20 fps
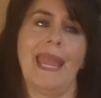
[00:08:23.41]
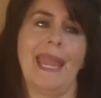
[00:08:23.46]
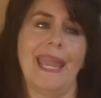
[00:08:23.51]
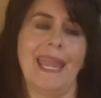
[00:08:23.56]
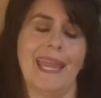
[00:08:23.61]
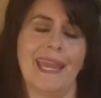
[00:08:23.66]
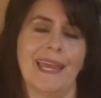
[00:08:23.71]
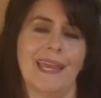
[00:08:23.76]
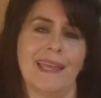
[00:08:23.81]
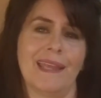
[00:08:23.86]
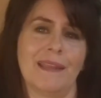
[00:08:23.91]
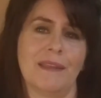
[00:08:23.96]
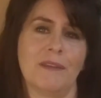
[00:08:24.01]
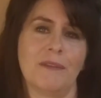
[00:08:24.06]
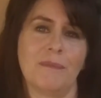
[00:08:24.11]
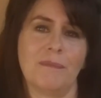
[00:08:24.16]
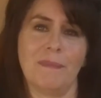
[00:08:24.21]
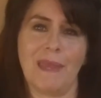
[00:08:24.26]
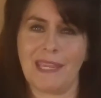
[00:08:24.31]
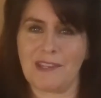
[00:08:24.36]

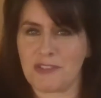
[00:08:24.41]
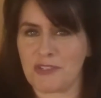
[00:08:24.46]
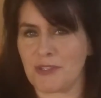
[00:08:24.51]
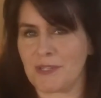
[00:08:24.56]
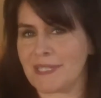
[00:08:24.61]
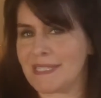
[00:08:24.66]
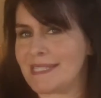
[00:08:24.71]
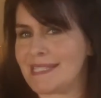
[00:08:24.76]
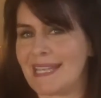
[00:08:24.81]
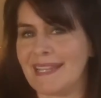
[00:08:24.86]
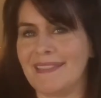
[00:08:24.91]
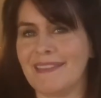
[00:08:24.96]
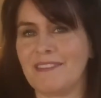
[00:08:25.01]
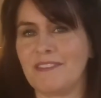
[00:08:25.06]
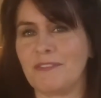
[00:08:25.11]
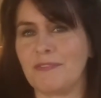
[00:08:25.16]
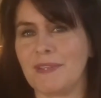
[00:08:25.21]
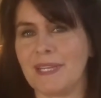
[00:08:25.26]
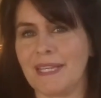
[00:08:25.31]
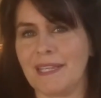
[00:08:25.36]
and make sure to send
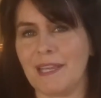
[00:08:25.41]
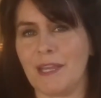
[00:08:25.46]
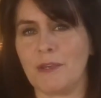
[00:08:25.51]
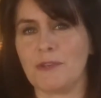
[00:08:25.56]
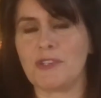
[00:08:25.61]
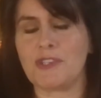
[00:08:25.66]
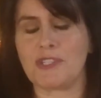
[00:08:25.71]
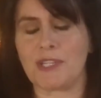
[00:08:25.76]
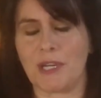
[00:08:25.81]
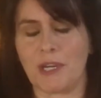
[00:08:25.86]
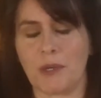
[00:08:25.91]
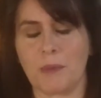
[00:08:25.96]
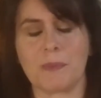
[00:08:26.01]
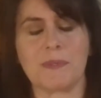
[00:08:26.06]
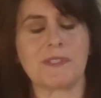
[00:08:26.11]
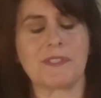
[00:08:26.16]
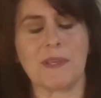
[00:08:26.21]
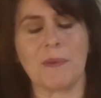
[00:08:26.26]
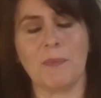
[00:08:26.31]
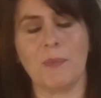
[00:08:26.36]
this video, share it
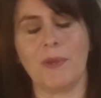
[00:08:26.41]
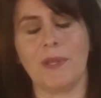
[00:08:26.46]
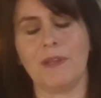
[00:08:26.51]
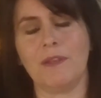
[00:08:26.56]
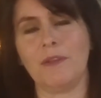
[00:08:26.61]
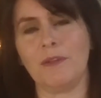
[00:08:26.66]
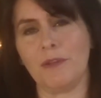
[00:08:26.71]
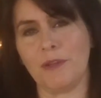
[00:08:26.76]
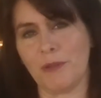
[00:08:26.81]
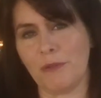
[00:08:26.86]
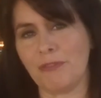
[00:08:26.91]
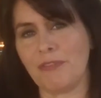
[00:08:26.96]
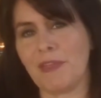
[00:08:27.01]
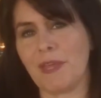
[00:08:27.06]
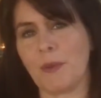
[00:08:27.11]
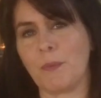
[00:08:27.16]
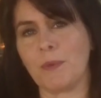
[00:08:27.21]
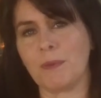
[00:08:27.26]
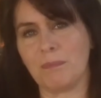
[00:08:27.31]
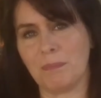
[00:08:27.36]
with someone who you
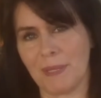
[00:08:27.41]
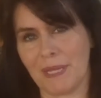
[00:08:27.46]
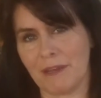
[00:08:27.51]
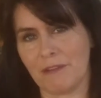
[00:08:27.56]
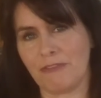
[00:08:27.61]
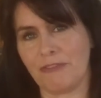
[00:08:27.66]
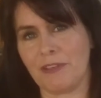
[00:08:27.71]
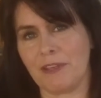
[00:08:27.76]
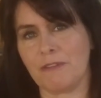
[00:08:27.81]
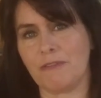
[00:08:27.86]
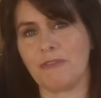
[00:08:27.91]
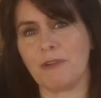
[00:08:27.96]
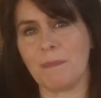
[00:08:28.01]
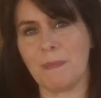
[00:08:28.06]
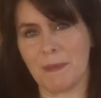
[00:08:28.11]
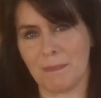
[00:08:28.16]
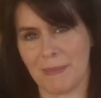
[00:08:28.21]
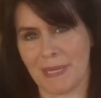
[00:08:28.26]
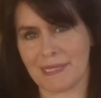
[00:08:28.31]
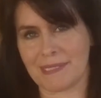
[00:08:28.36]
think would benefit from
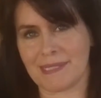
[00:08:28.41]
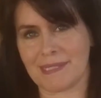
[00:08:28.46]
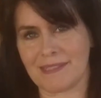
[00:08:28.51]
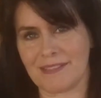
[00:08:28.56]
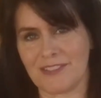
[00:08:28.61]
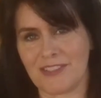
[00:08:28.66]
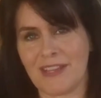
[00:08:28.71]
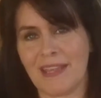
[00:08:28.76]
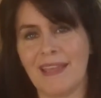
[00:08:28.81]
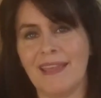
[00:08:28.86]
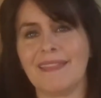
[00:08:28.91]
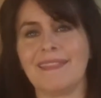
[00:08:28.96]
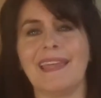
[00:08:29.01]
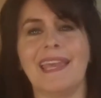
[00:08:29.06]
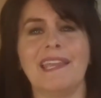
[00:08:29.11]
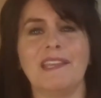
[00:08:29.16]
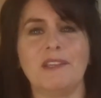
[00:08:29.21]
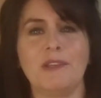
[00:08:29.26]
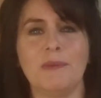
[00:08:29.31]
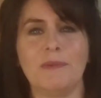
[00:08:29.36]
the message.
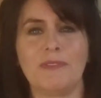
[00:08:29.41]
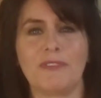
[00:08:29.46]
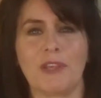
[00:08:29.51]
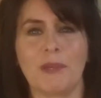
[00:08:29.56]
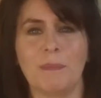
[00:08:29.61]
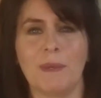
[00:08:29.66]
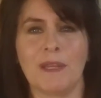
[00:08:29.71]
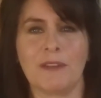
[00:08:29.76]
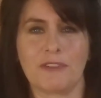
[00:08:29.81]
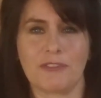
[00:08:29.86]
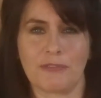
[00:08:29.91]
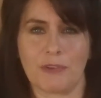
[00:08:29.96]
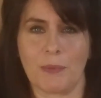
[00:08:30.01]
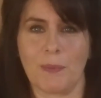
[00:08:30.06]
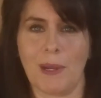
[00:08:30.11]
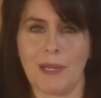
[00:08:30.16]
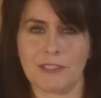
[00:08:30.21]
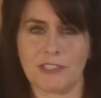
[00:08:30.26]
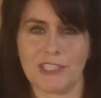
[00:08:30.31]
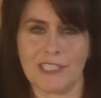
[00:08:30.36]
Thank you so much for
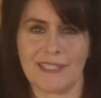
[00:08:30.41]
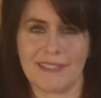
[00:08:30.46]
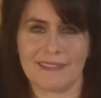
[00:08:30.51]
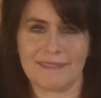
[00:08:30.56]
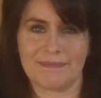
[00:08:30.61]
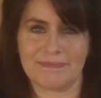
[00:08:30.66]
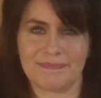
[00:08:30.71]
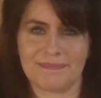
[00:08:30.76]
watching.